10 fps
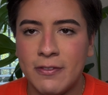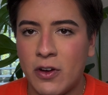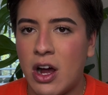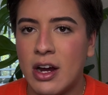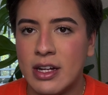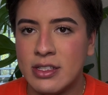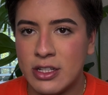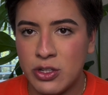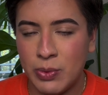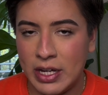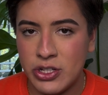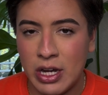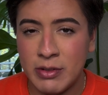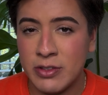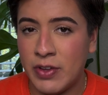for our situation,
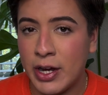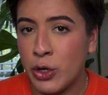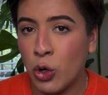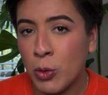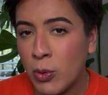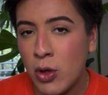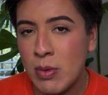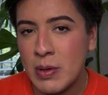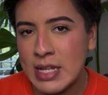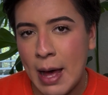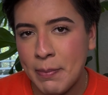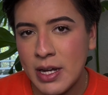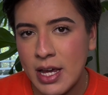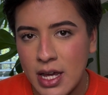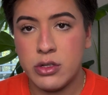it was very normal what was
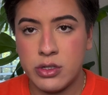happening.